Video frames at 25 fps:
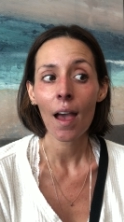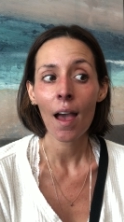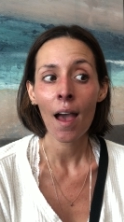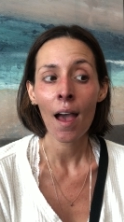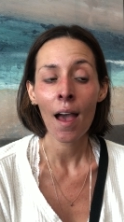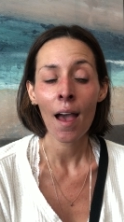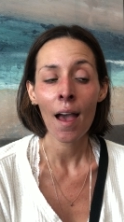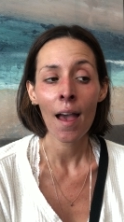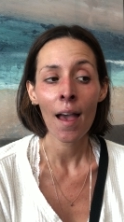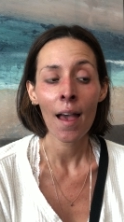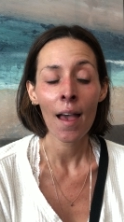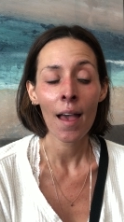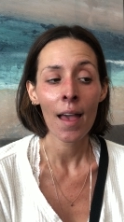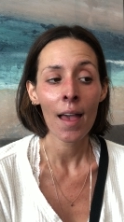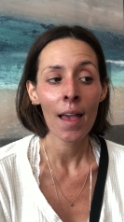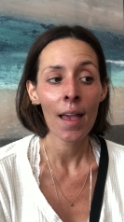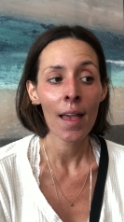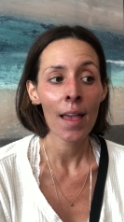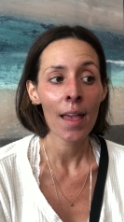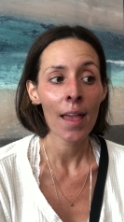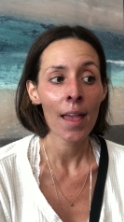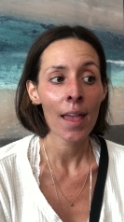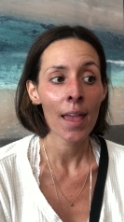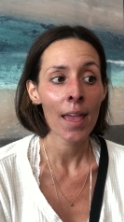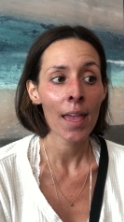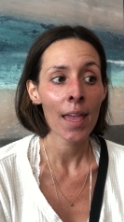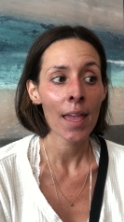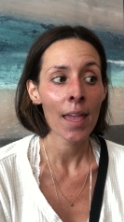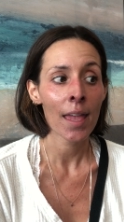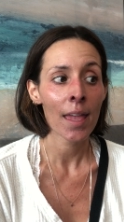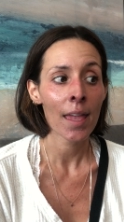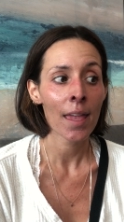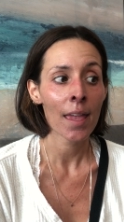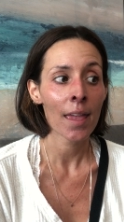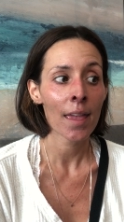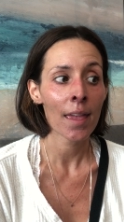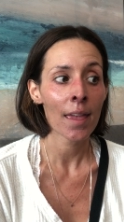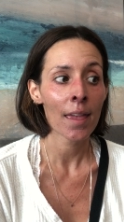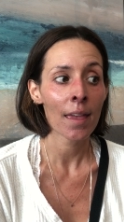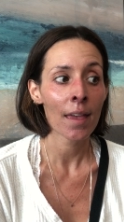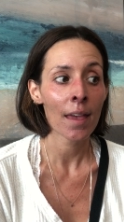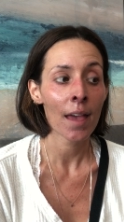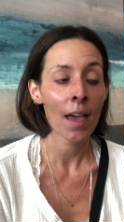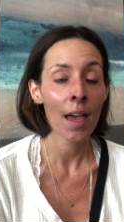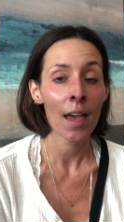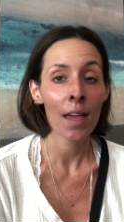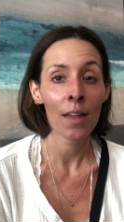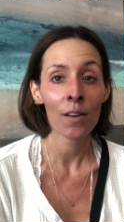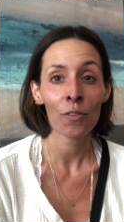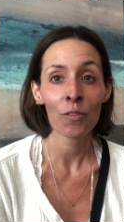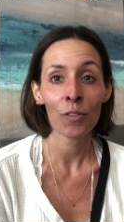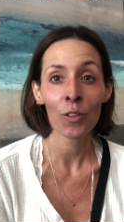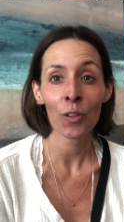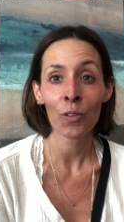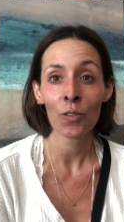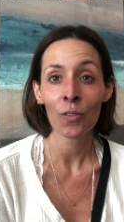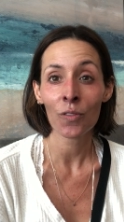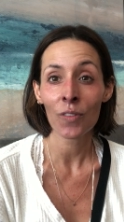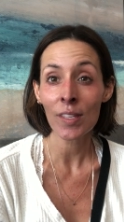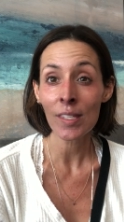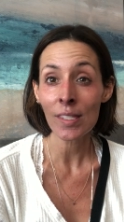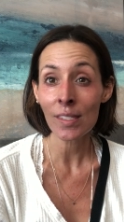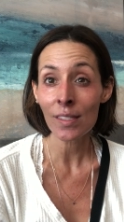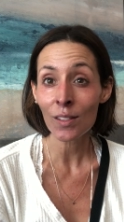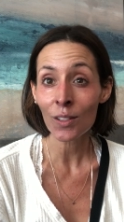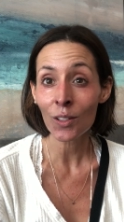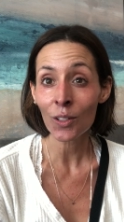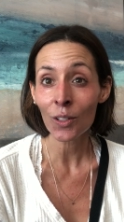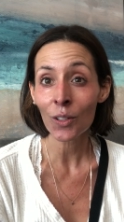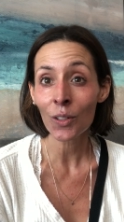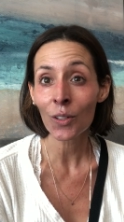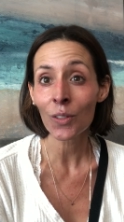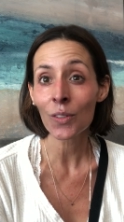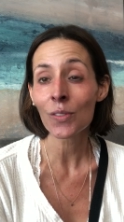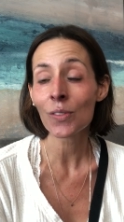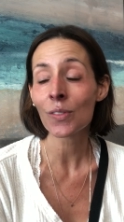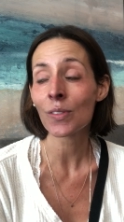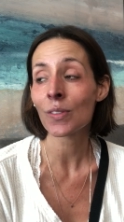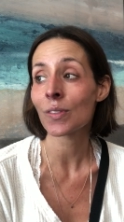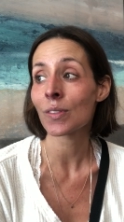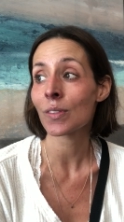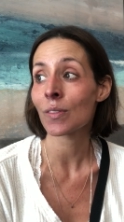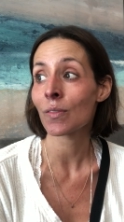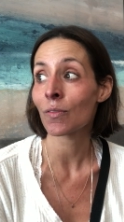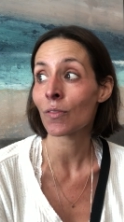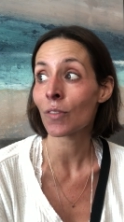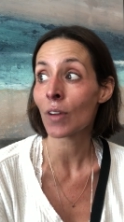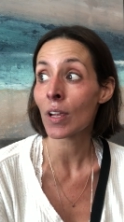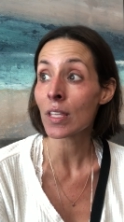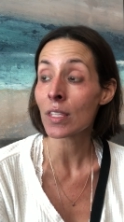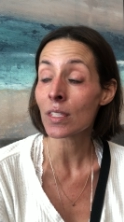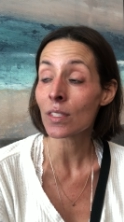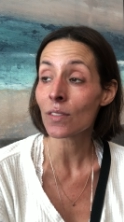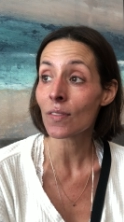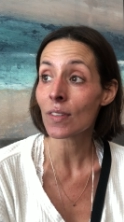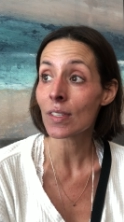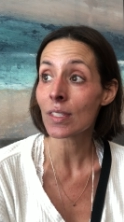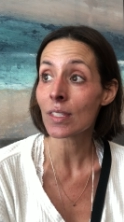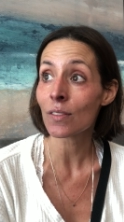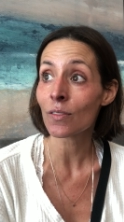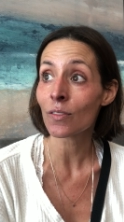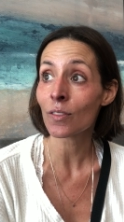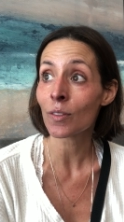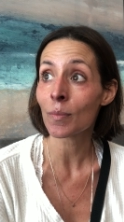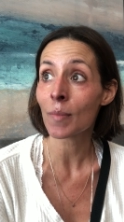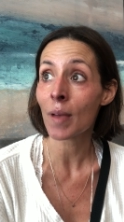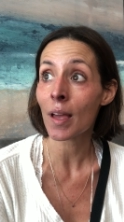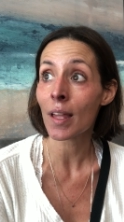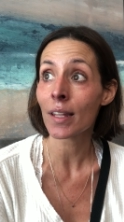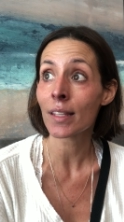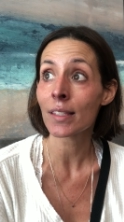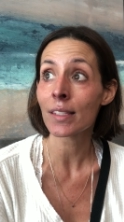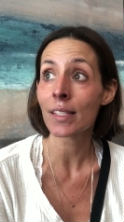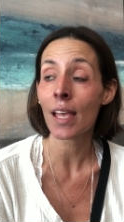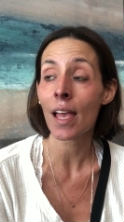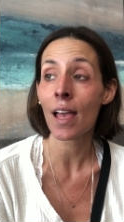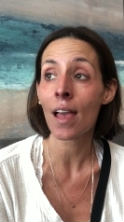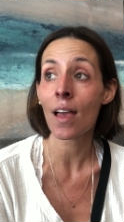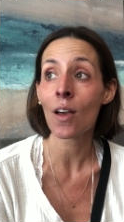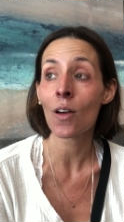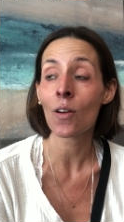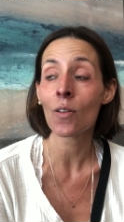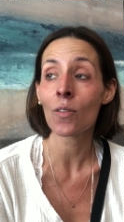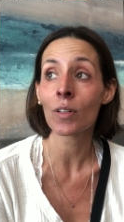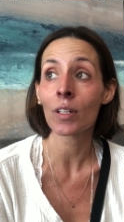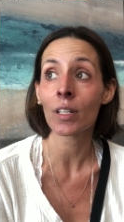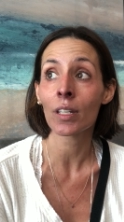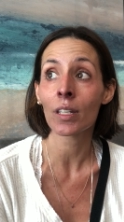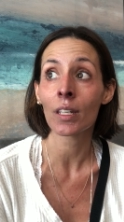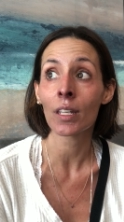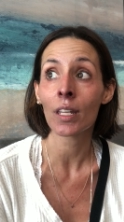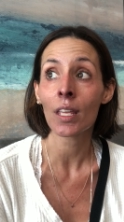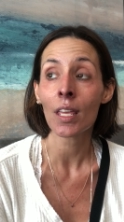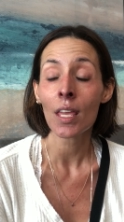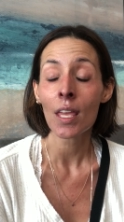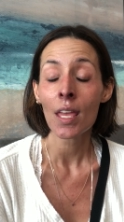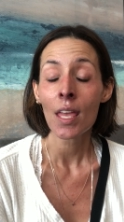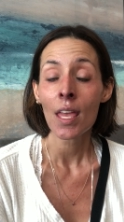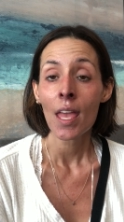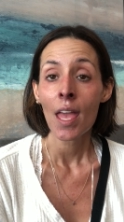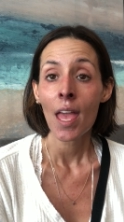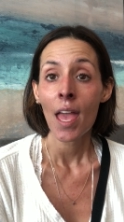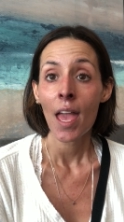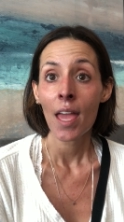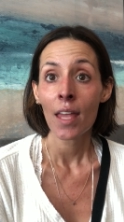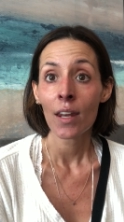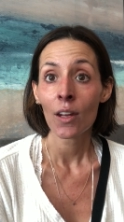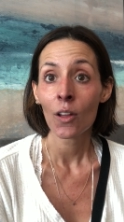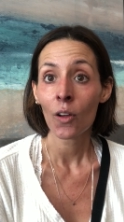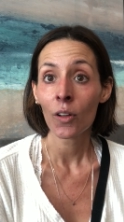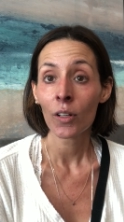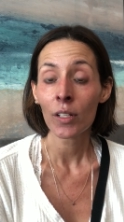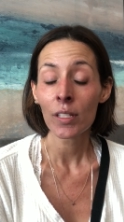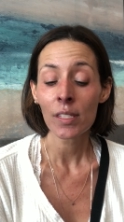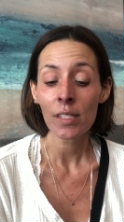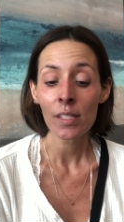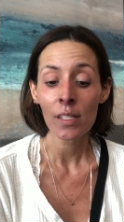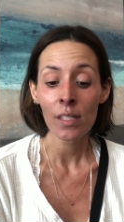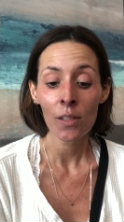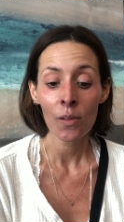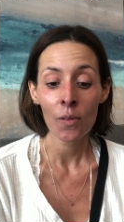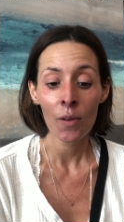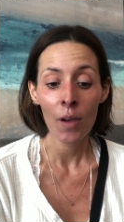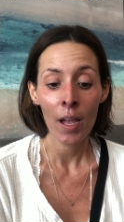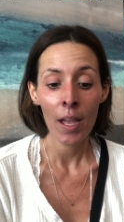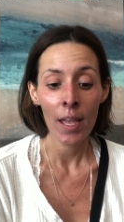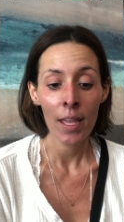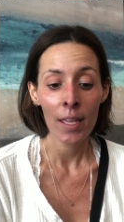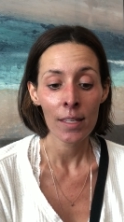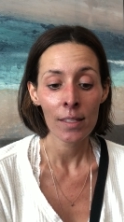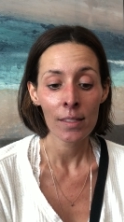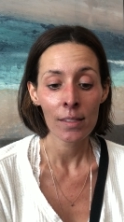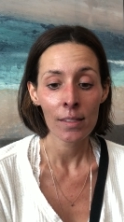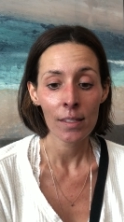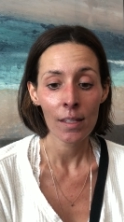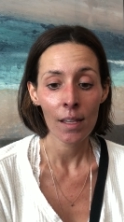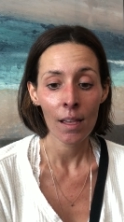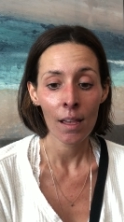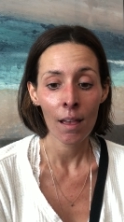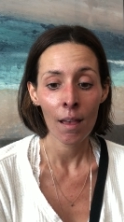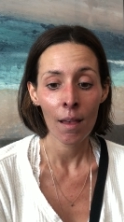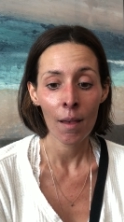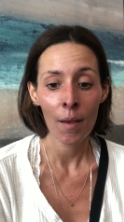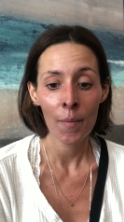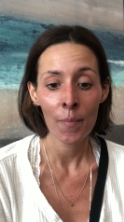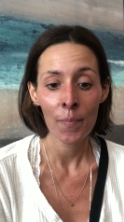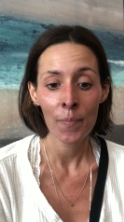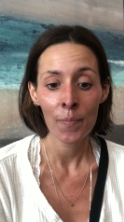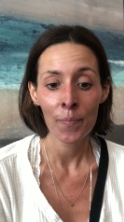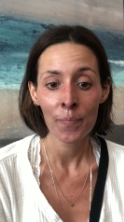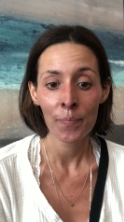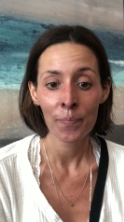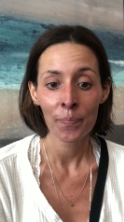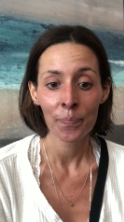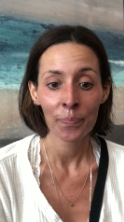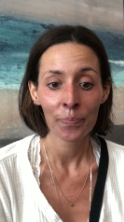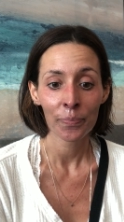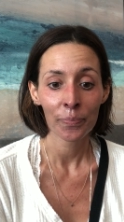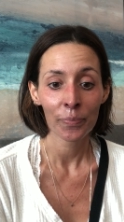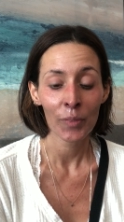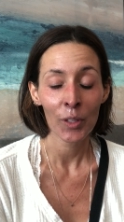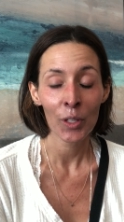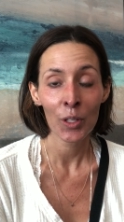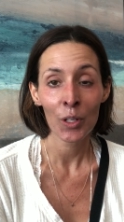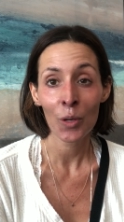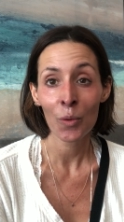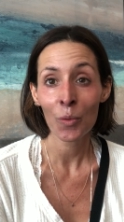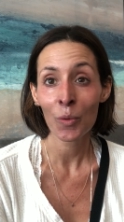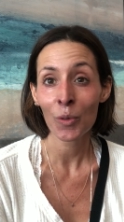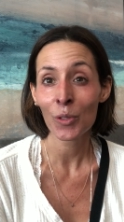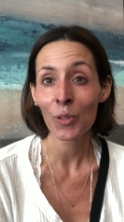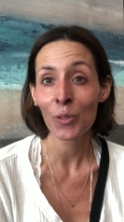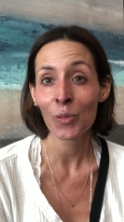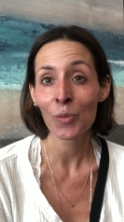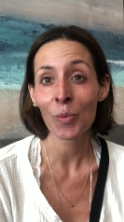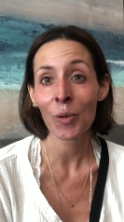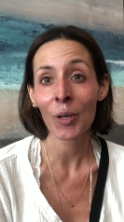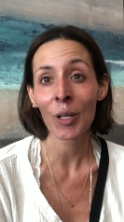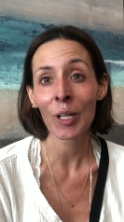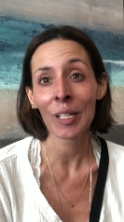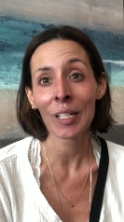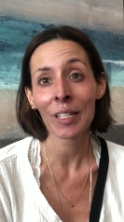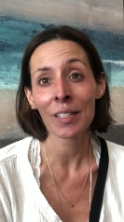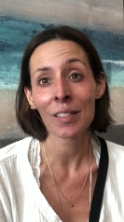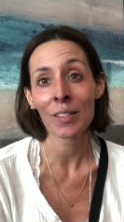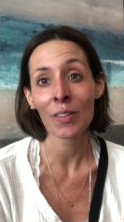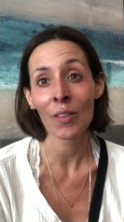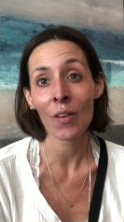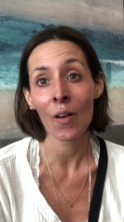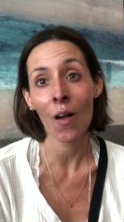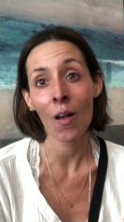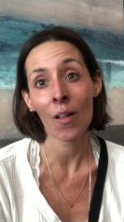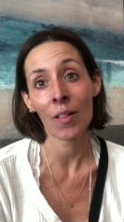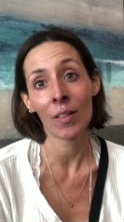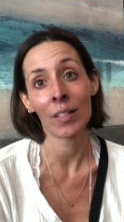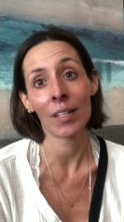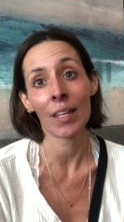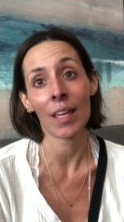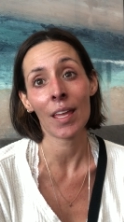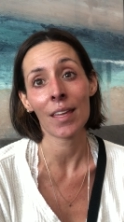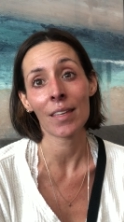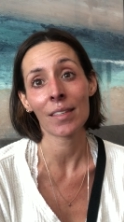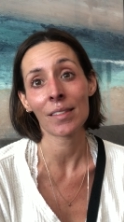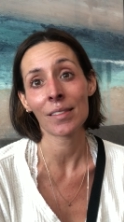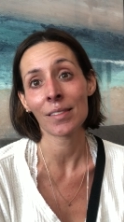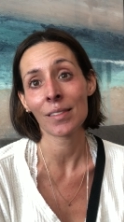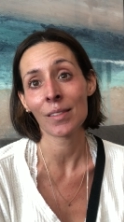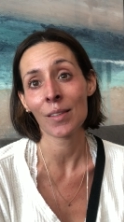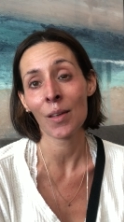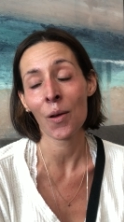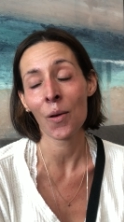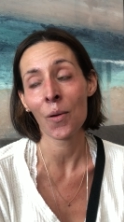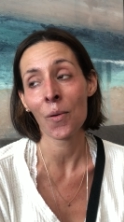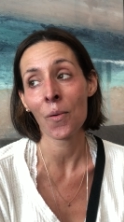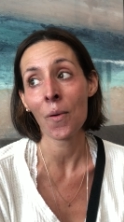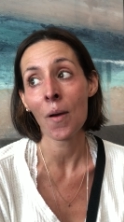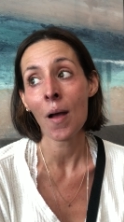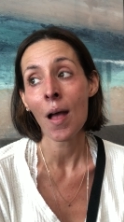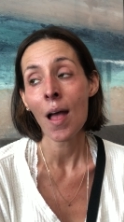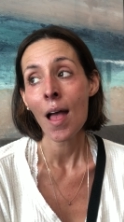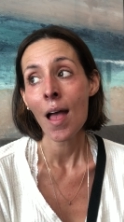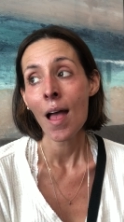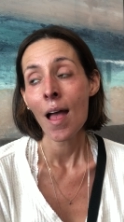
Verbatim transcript: I had a few visitors and some friends visit from out of town, and and honestly, you guys, um, you know, we're just working into the holidays, so